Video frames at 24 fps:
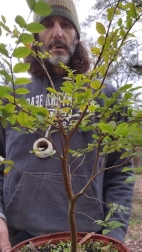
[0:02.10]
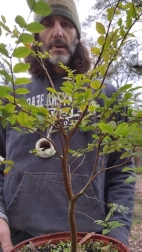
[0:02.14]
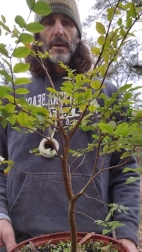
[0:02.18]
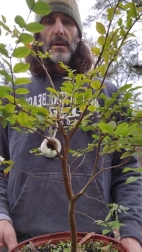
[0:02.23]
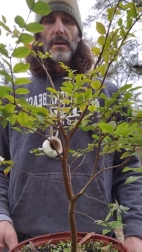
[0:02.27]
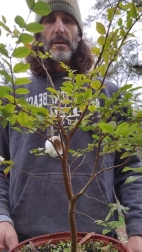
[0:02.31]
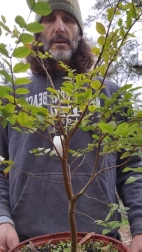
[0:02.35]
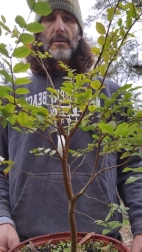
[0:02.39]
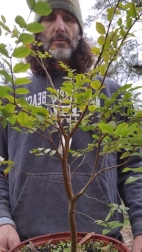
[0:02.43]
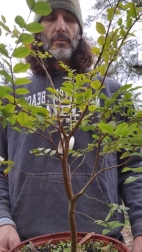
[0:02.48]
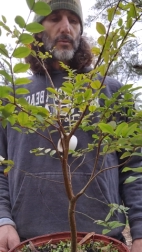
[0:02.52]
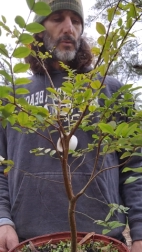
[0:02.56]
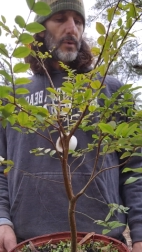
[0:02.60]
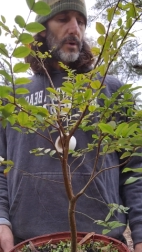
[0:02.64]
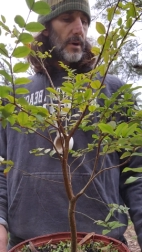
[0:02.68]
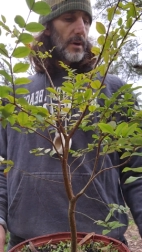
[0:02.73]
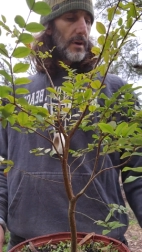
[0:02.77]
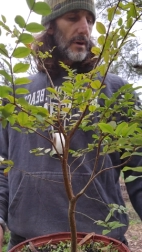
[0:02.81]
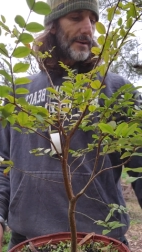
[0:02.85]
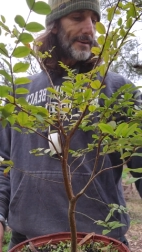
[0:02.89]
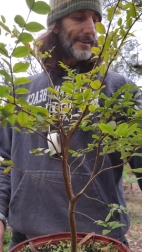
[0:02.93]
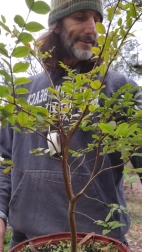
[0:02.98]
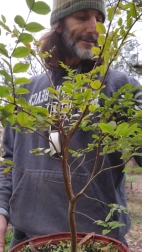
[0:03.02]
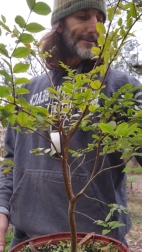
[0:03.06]
Hey
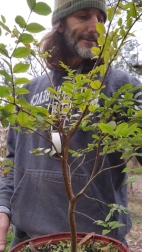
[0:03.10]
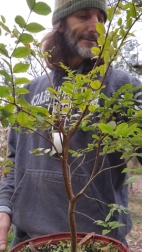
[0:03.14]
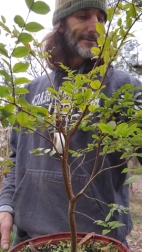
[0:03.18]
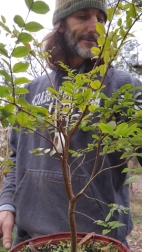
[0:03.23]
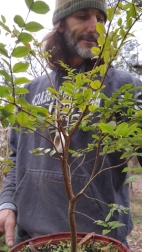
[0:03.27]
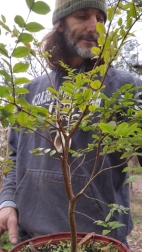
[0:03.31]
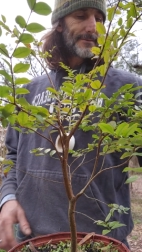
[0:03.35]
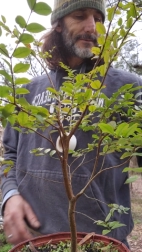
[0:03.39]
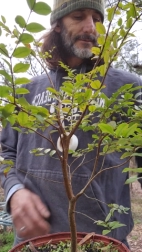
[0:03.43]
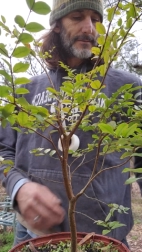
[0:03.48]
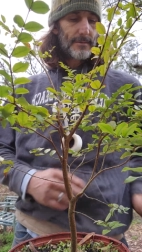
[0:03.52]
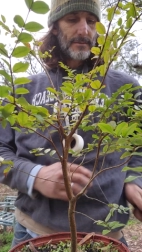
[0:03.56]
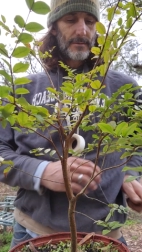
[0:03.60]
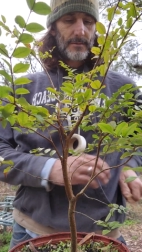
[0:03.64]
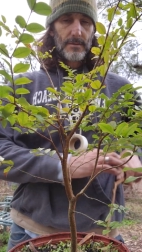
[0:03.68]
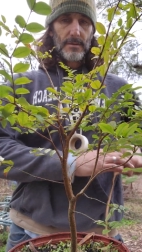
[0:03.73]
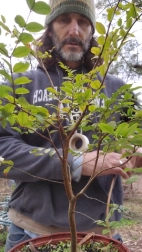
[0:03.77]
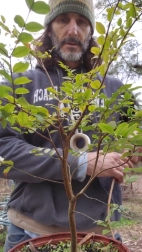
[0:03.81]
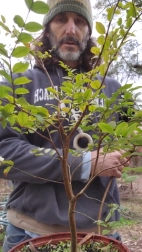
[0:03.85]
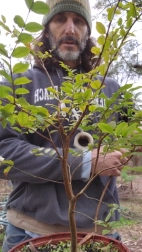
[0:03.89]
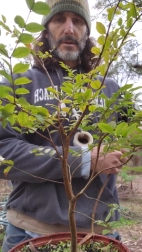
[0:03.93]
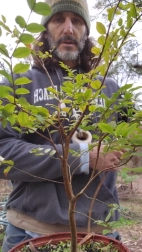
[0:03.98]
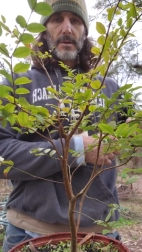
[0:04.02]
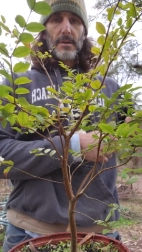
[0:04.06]
everyone.
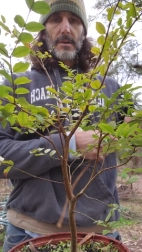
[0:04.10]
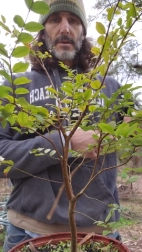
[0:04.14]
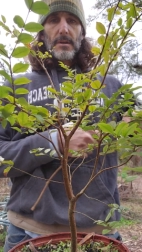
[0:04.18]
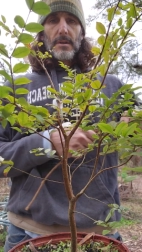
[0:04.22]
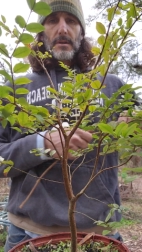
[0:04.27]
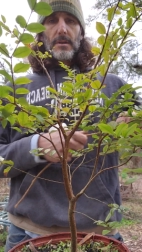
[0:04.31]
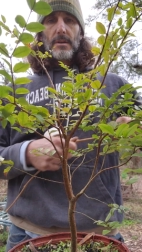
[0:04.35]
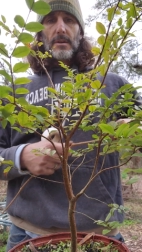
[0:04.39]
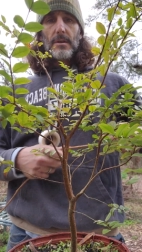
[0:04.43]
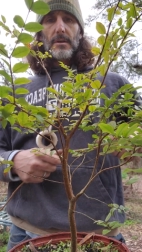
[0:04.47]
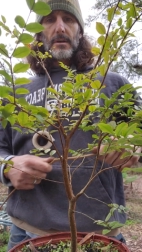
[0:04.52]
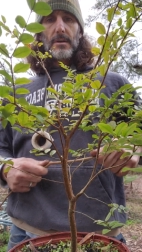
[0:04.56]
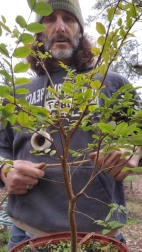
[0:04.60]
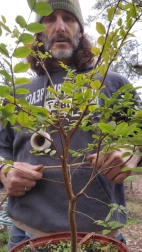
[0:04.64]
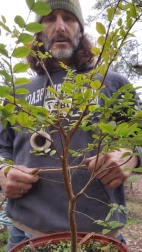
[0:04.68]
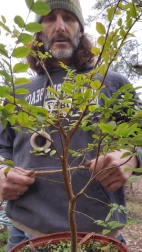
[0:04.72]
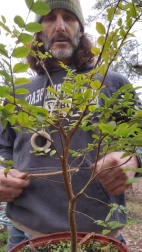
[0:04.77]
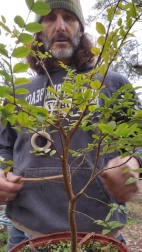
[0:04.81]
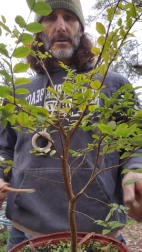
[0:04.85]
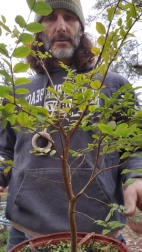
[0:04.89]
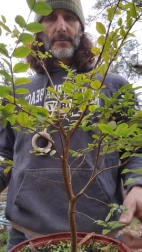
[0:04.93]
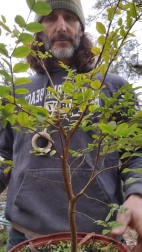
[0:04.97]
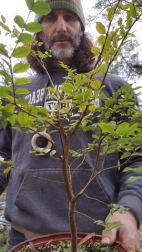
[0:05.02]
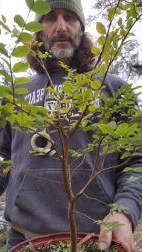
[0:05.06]
I've
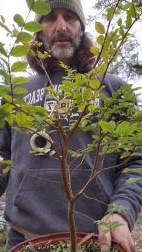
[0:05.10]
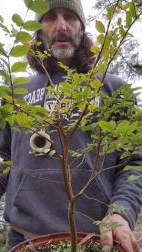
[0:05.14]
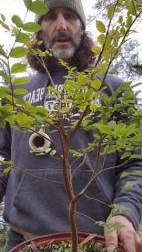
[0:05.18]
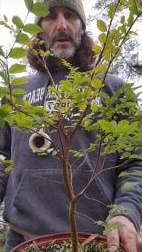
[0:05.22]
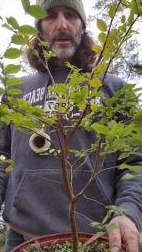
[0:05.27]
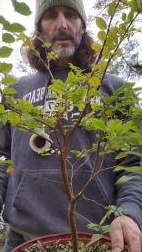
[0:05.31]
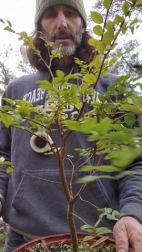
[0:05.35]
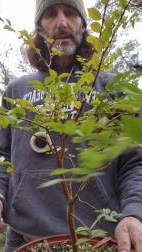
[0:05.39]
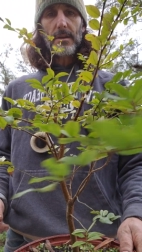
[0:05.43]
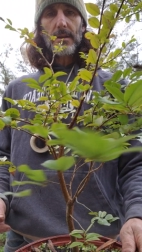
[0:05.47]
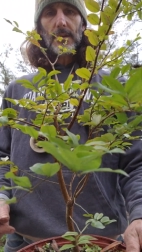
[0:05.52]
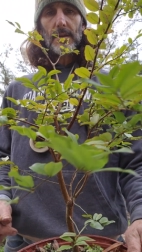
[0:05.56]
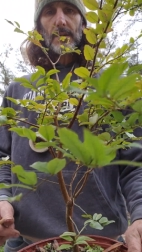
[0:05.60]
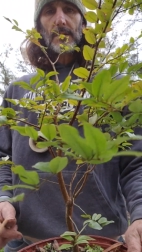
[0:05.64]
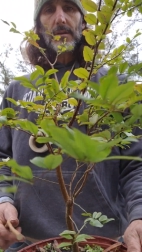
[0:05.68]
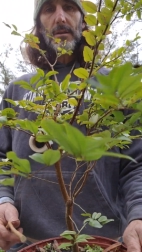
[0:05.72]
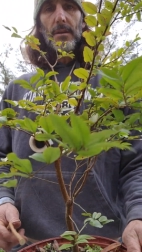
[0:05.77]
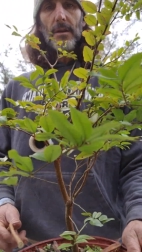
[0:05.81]
um, got here